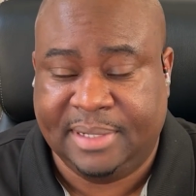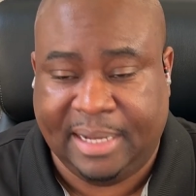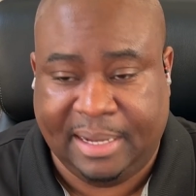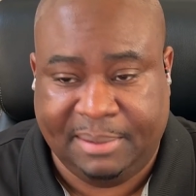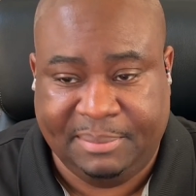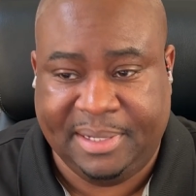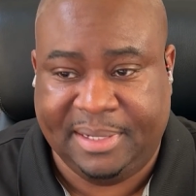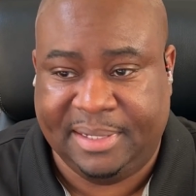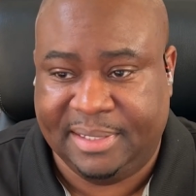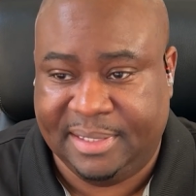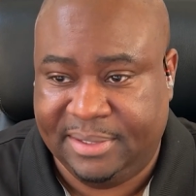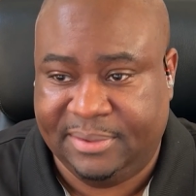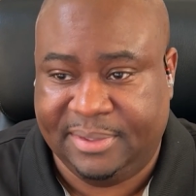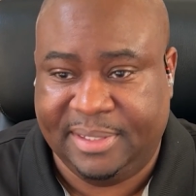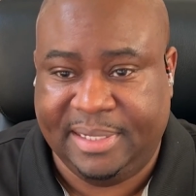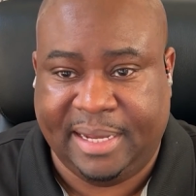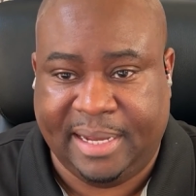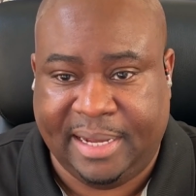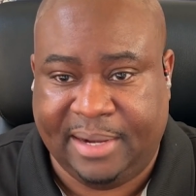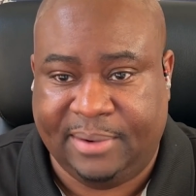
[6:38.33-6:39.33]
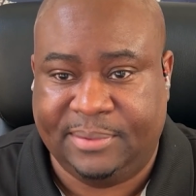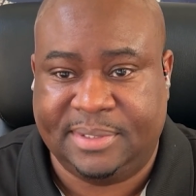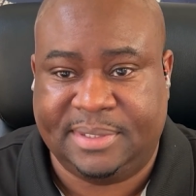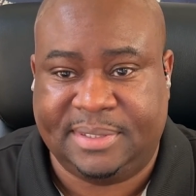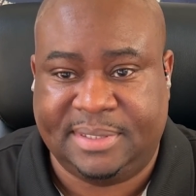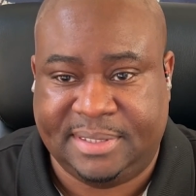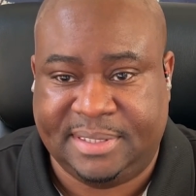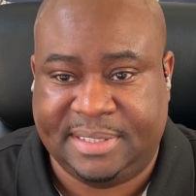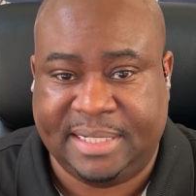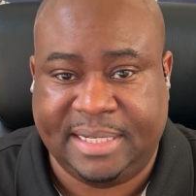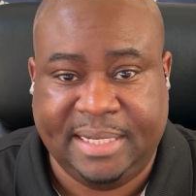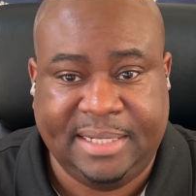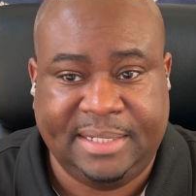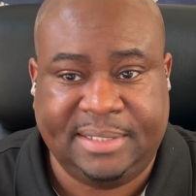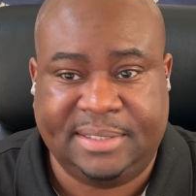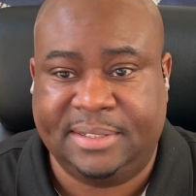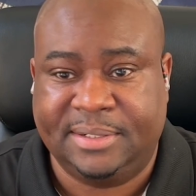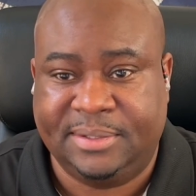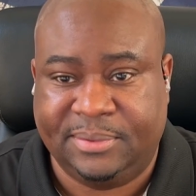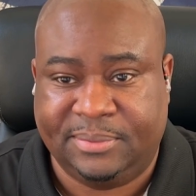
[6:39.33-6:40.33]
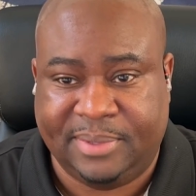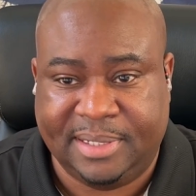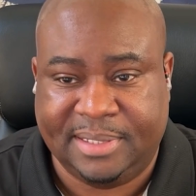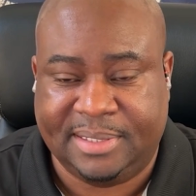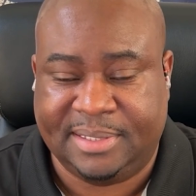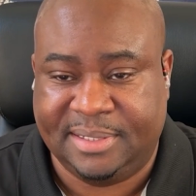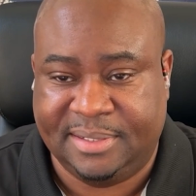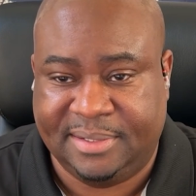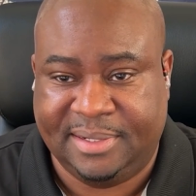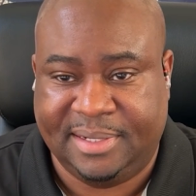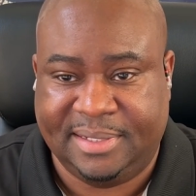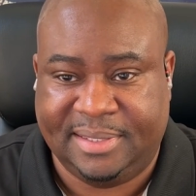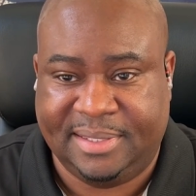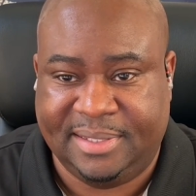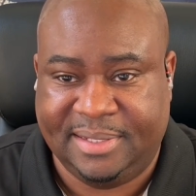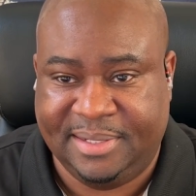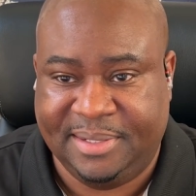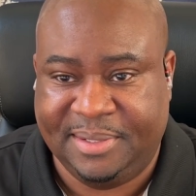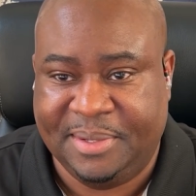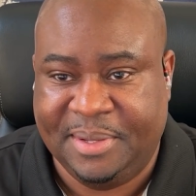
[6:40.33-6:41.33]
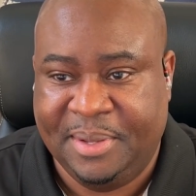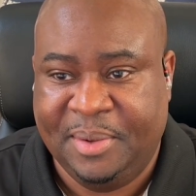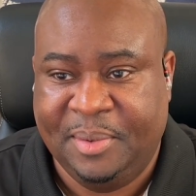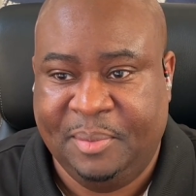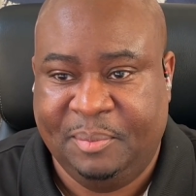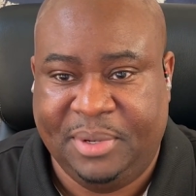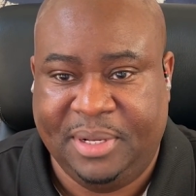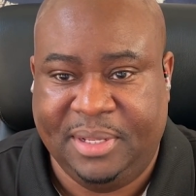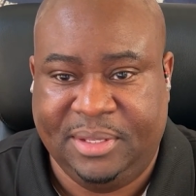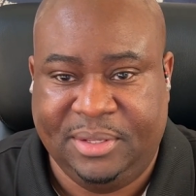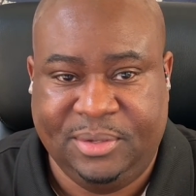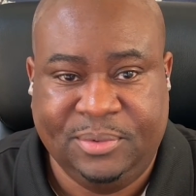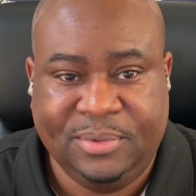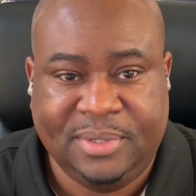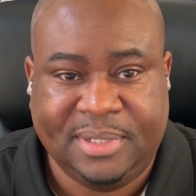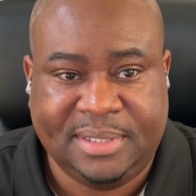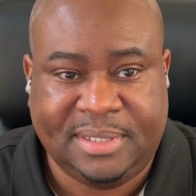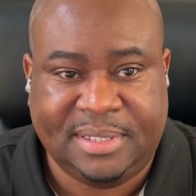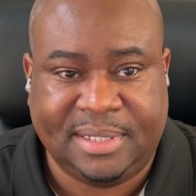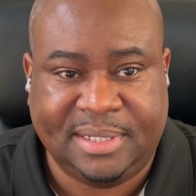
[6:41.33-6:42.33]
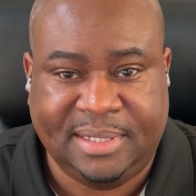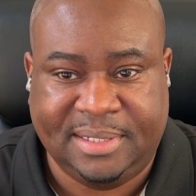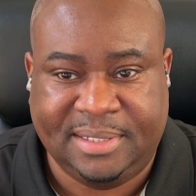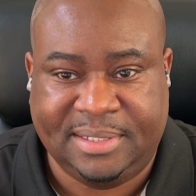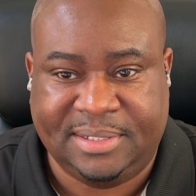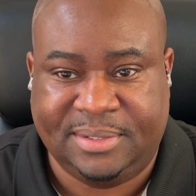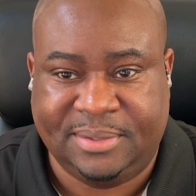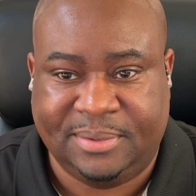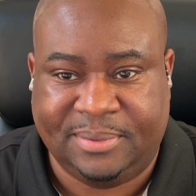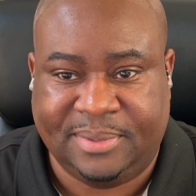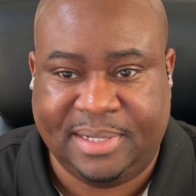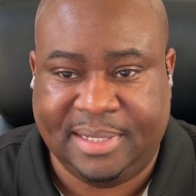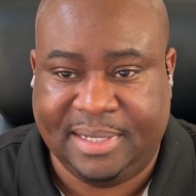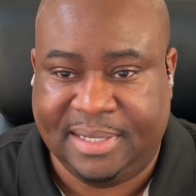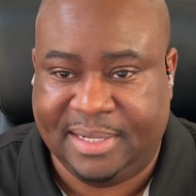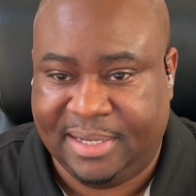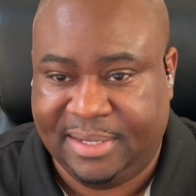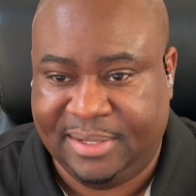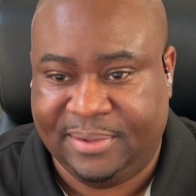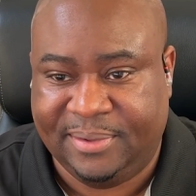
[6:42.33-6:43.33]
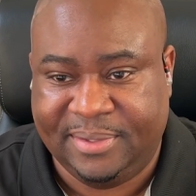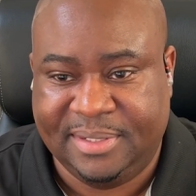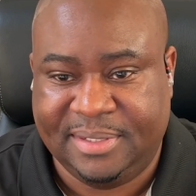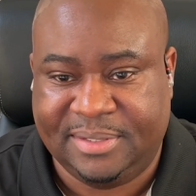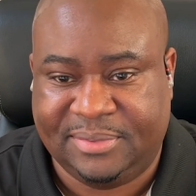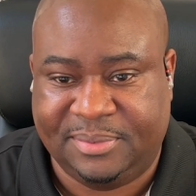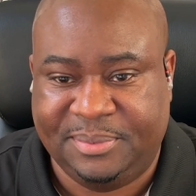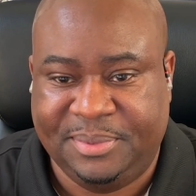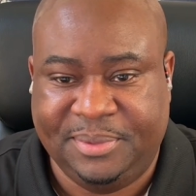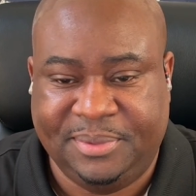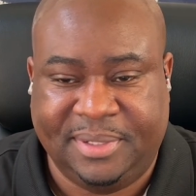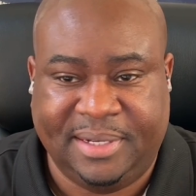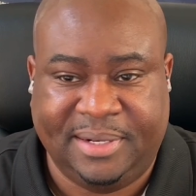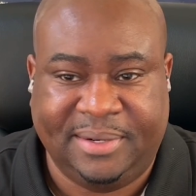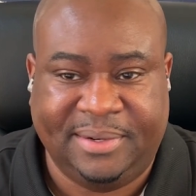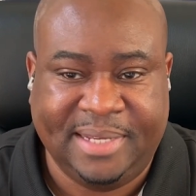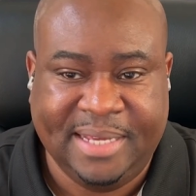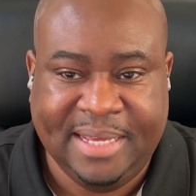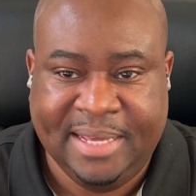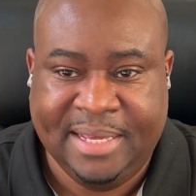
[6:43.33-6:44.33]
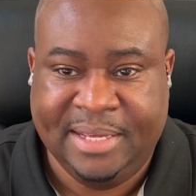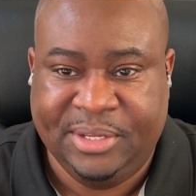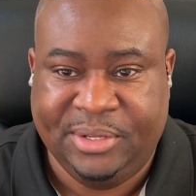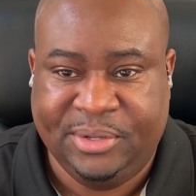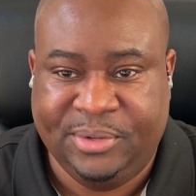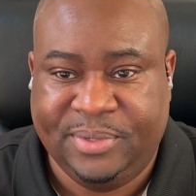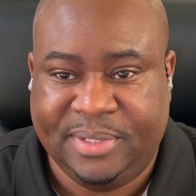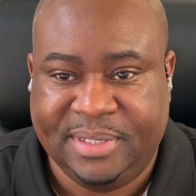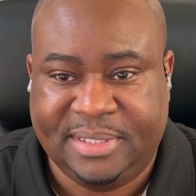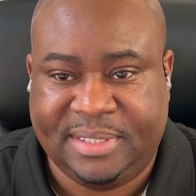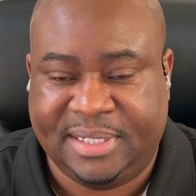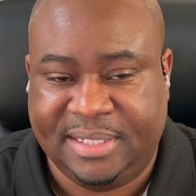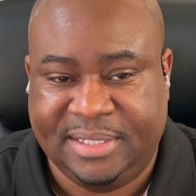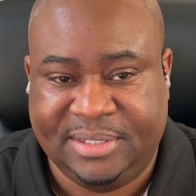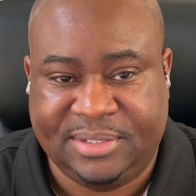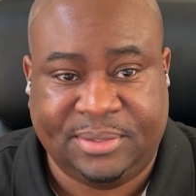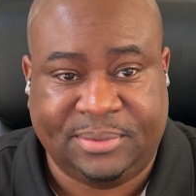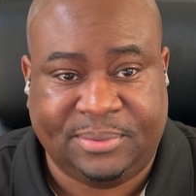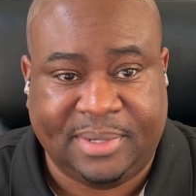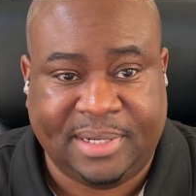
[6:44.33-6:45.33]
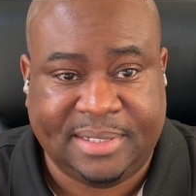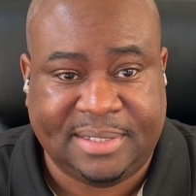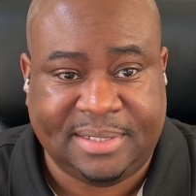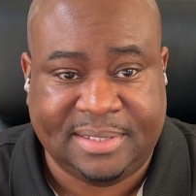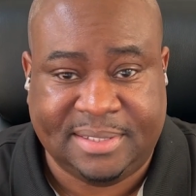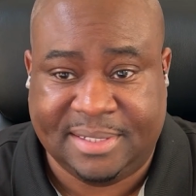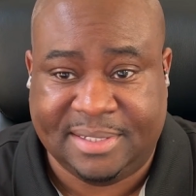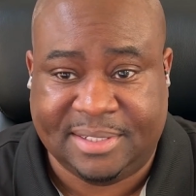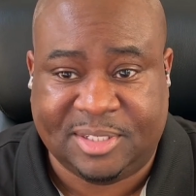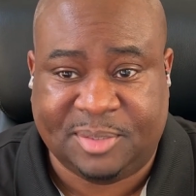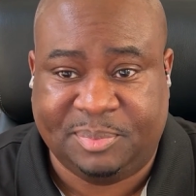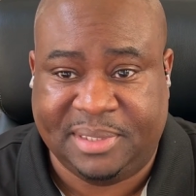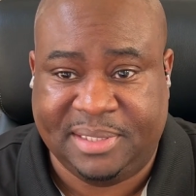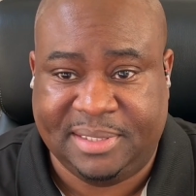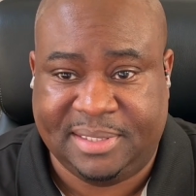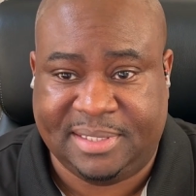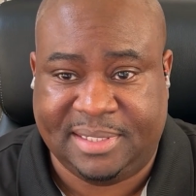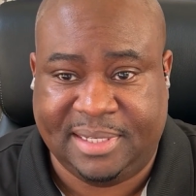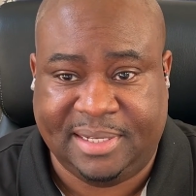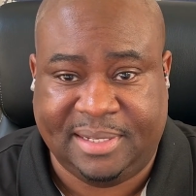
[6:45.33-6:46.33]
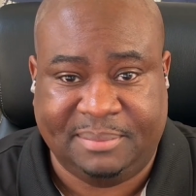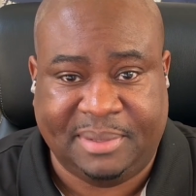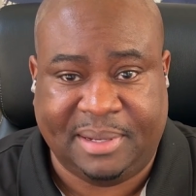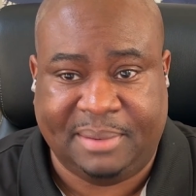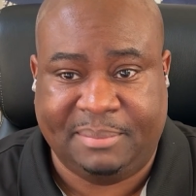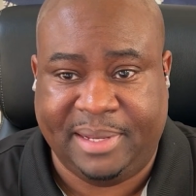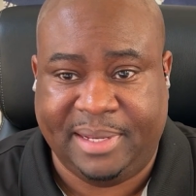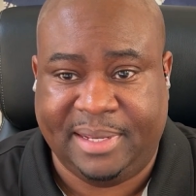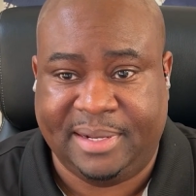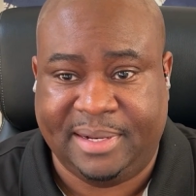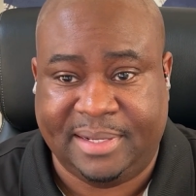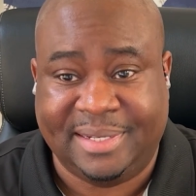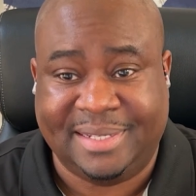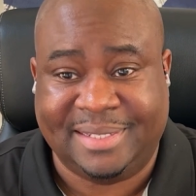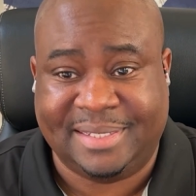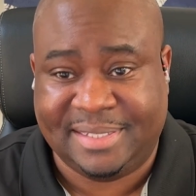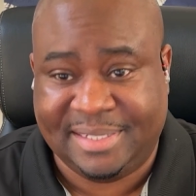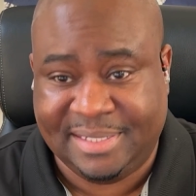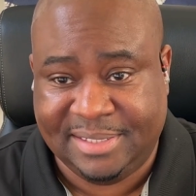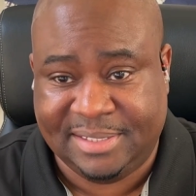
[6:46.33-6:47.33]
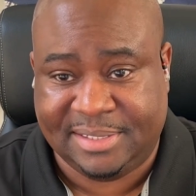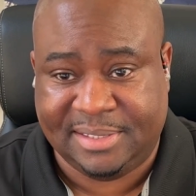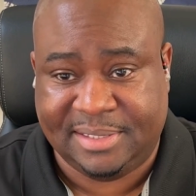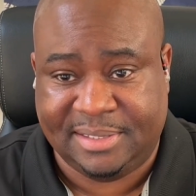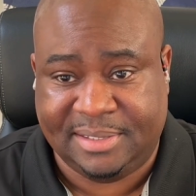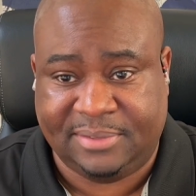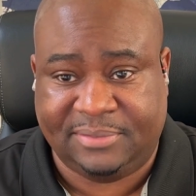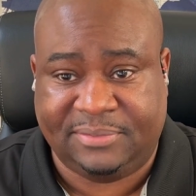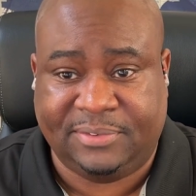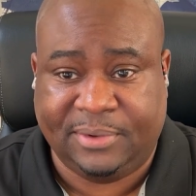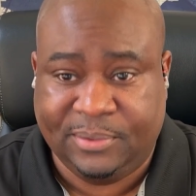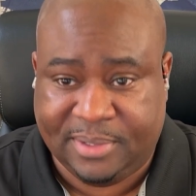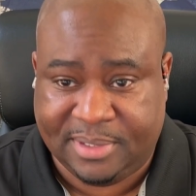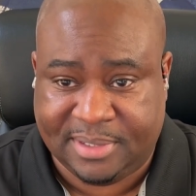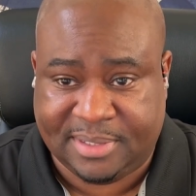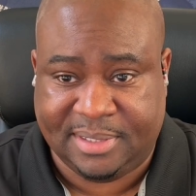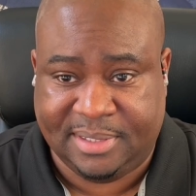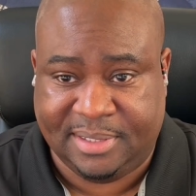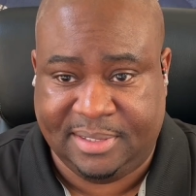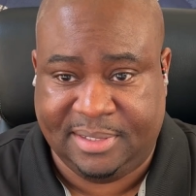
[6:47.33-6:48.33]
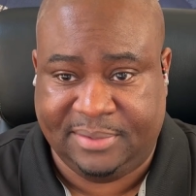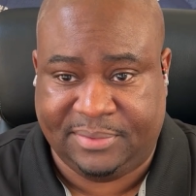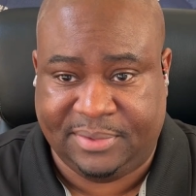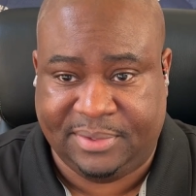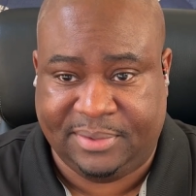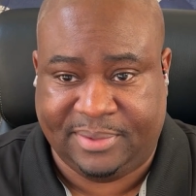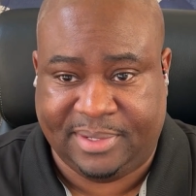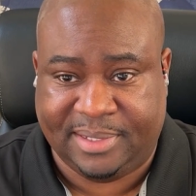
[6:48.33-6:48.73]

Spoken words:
I mean, literally hours to change the direction of that thing. But you can change direct, and I learned this from you, Larry. You can change directions in a split second by making a decision to focus in a different